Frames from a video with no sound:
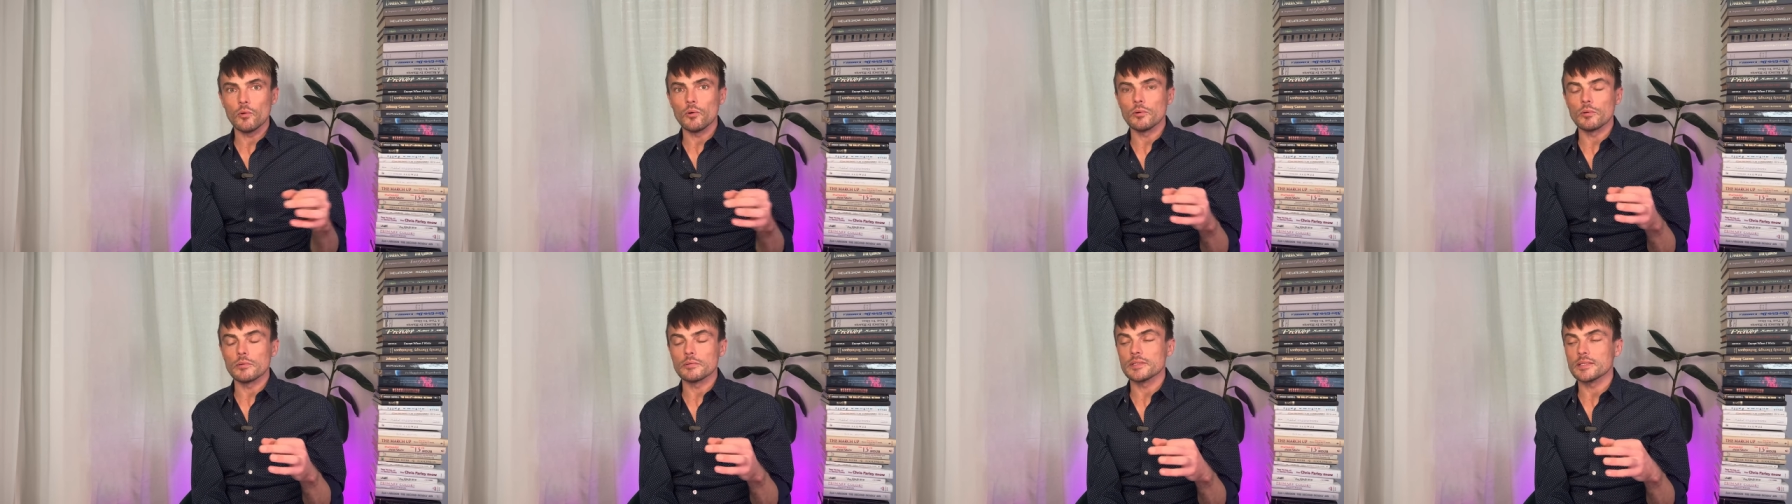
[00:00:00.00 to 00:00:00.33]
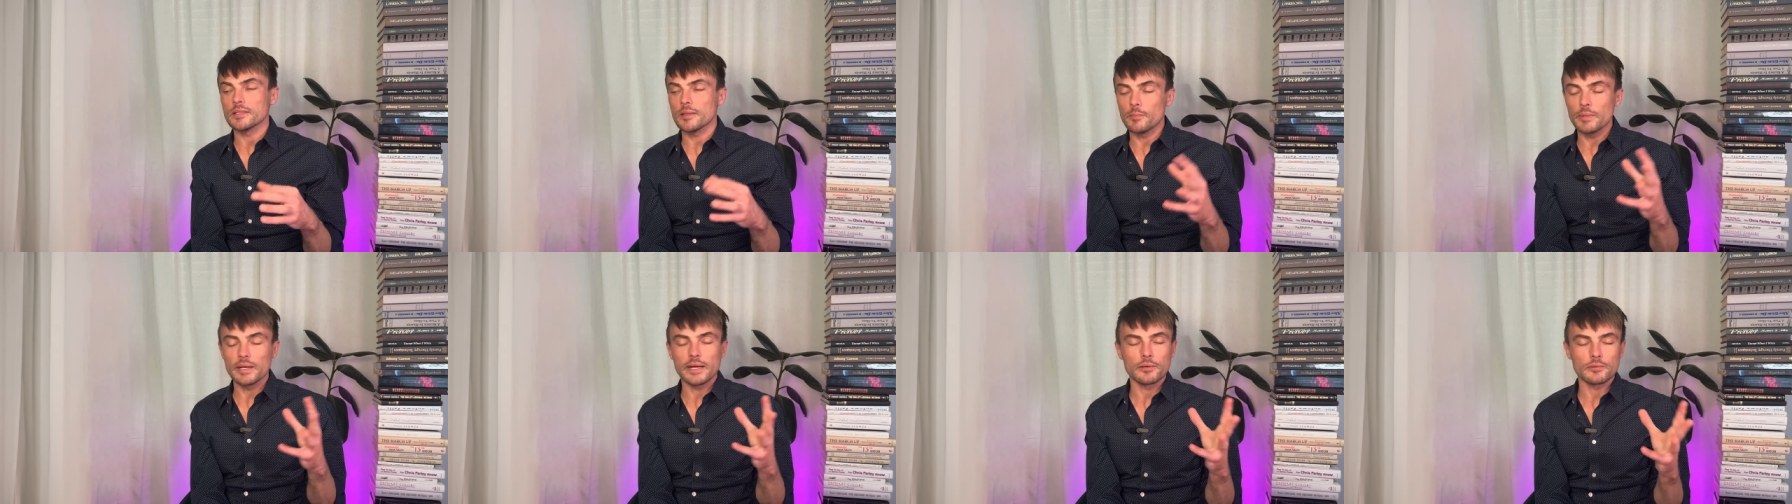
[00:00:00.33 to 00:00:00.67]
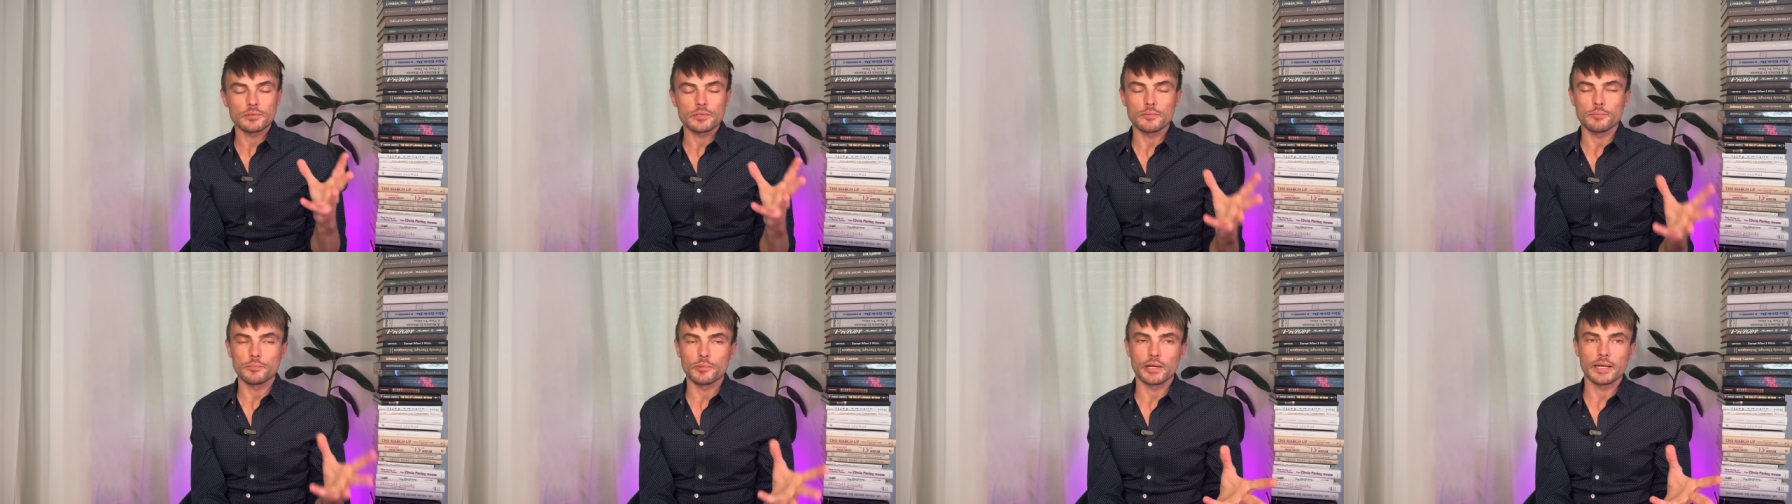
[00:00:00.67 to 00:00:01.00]
or someone
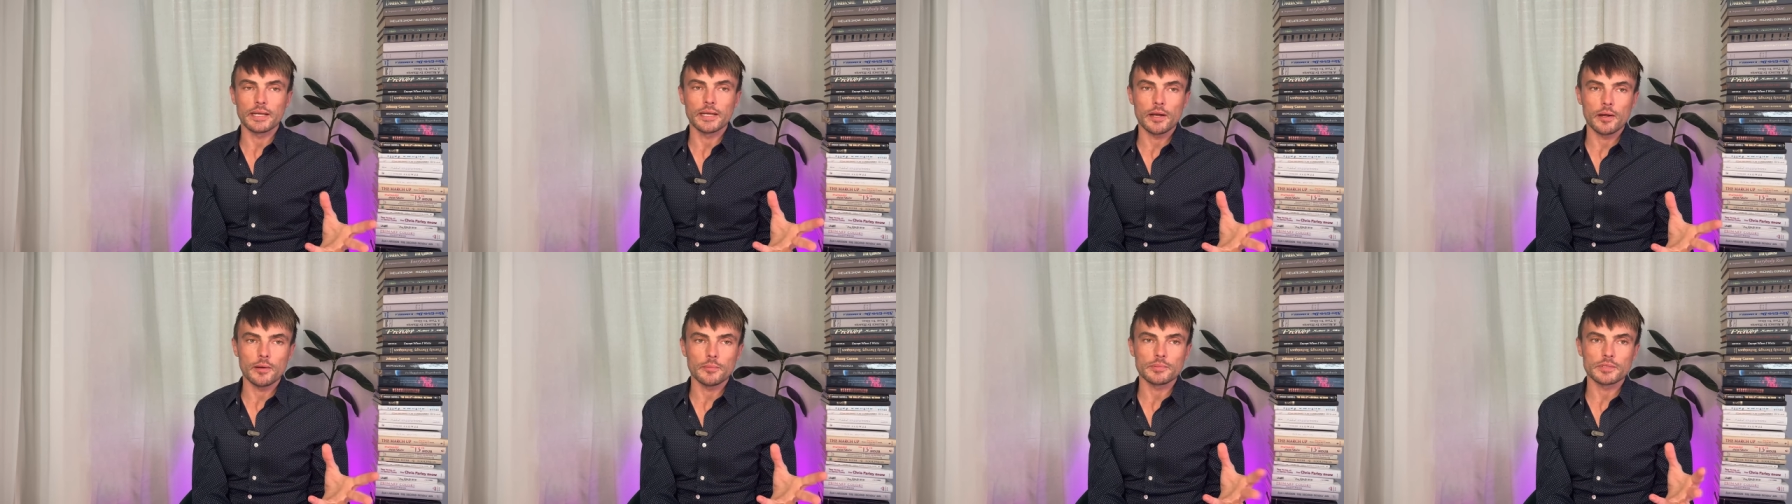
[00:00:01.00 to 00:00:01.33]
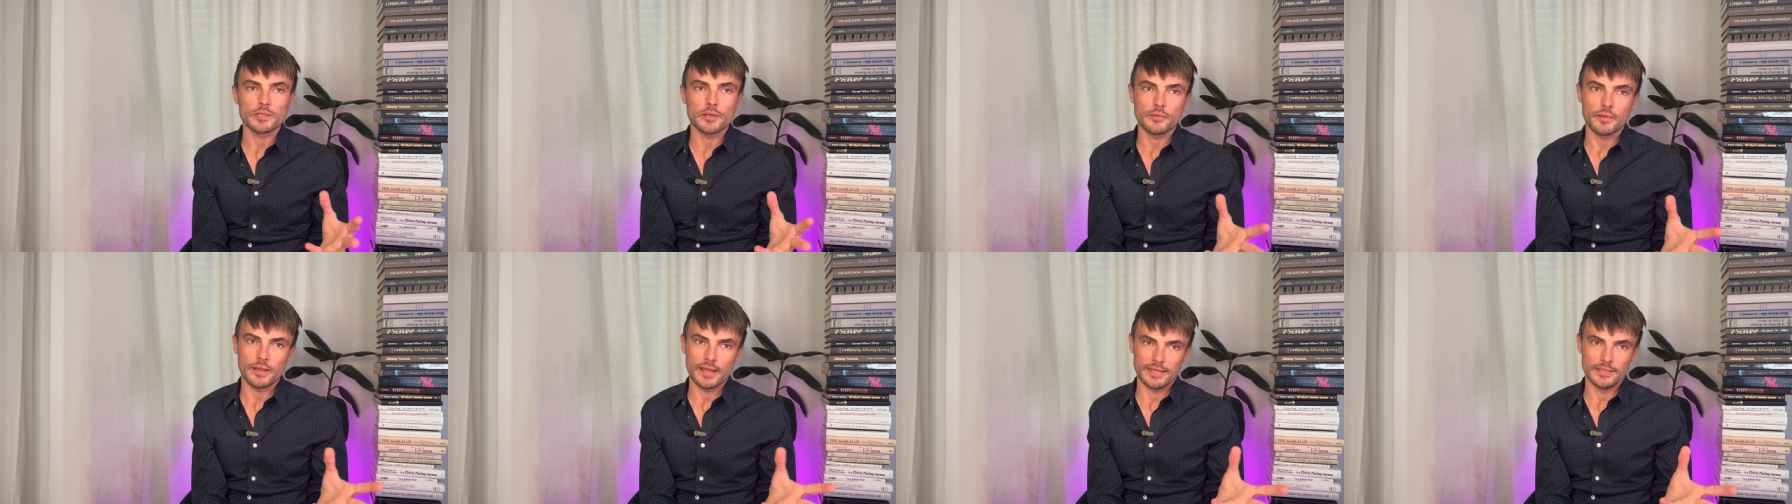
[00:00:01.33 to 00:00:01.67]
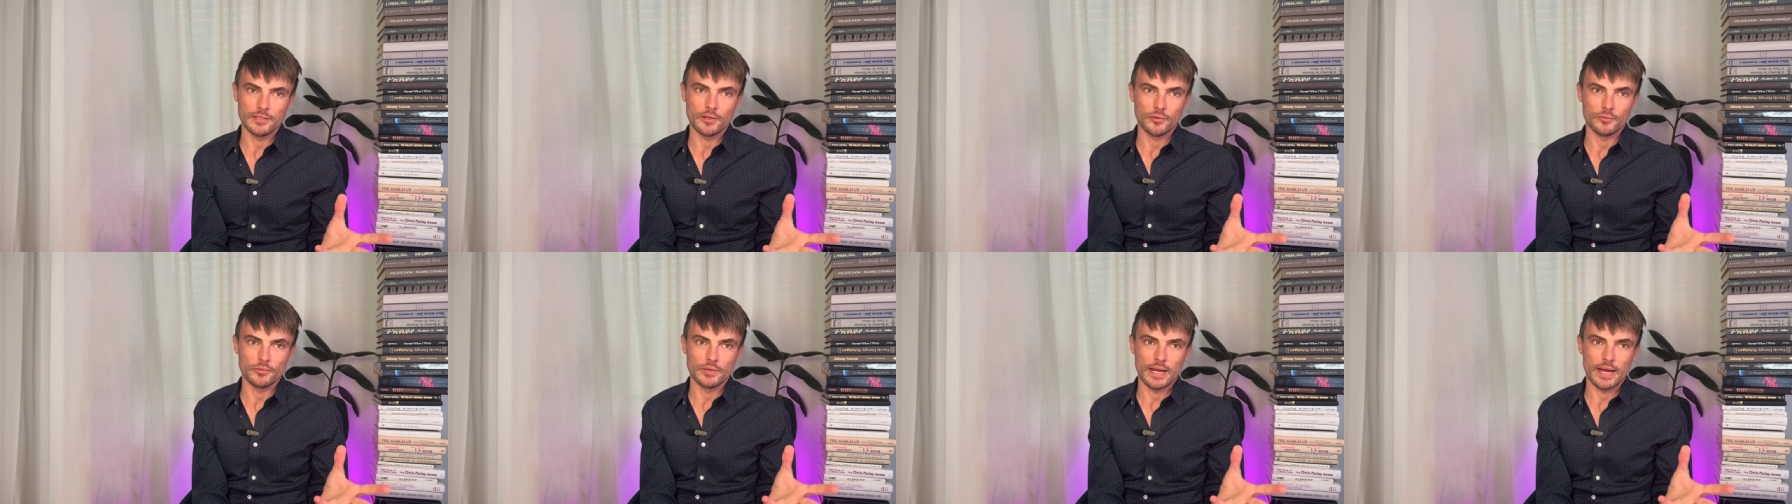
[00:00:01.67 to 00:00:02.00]
else will bring it up so they
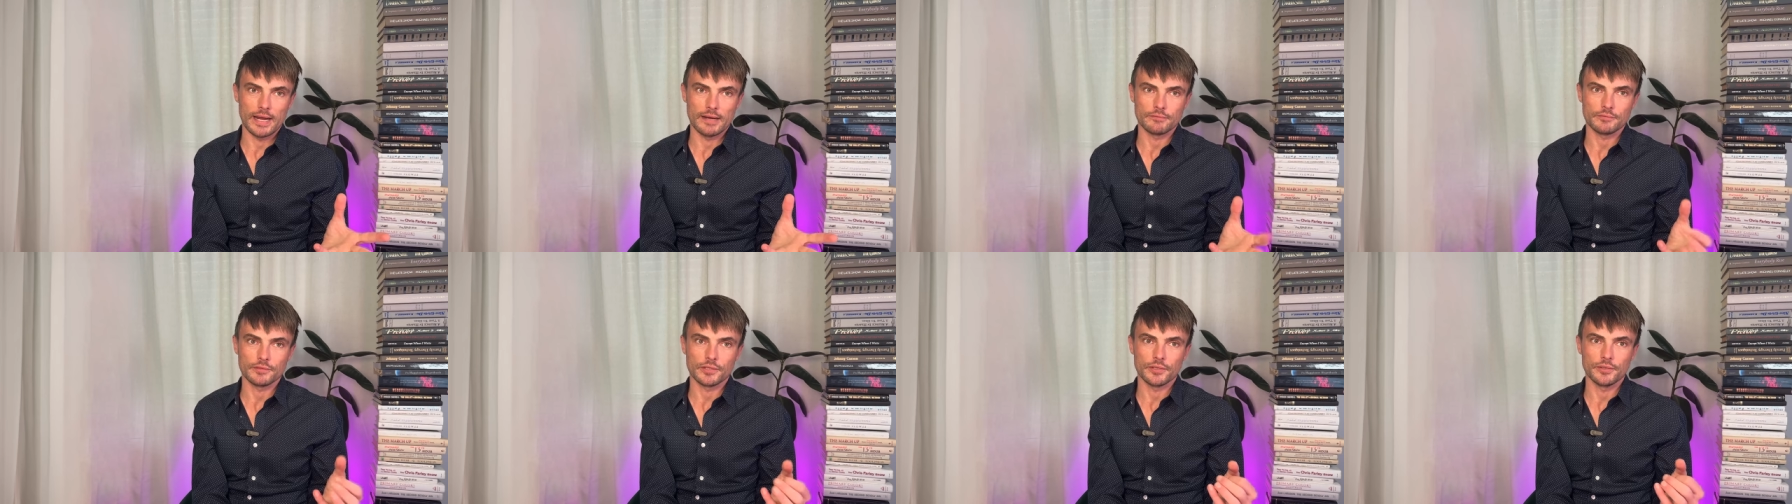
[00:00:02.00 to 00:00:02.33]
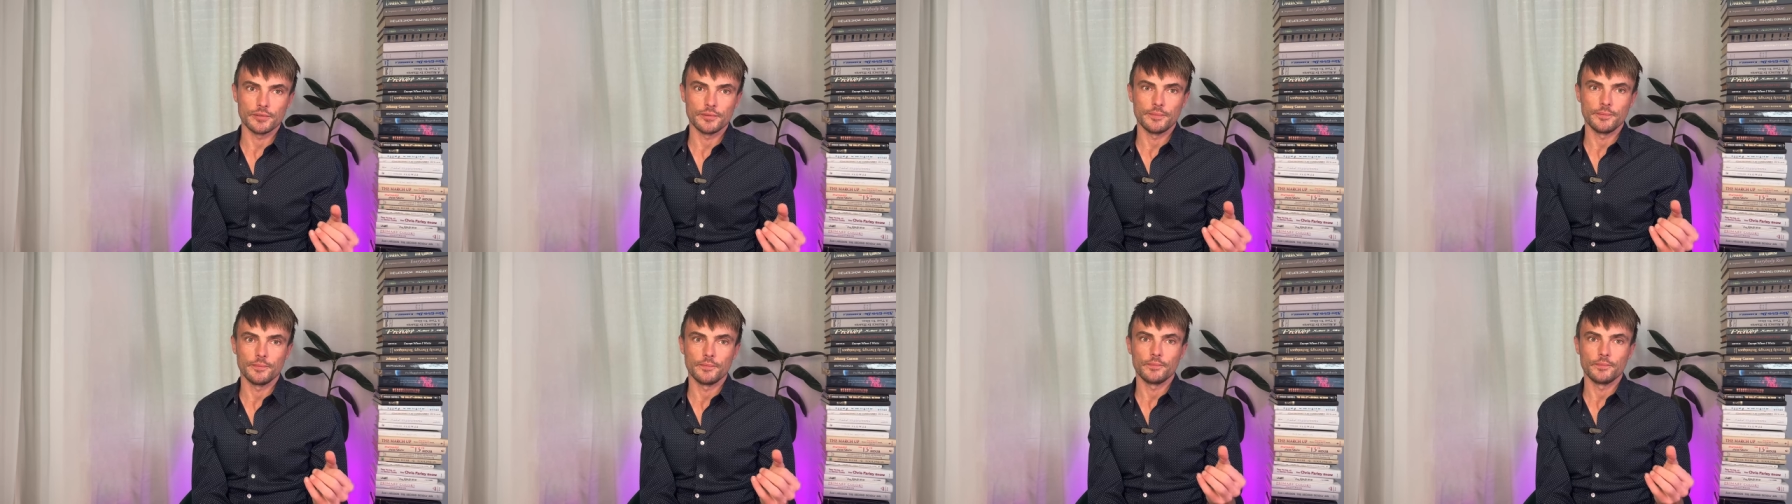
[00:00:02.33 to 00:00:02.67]
don't have to.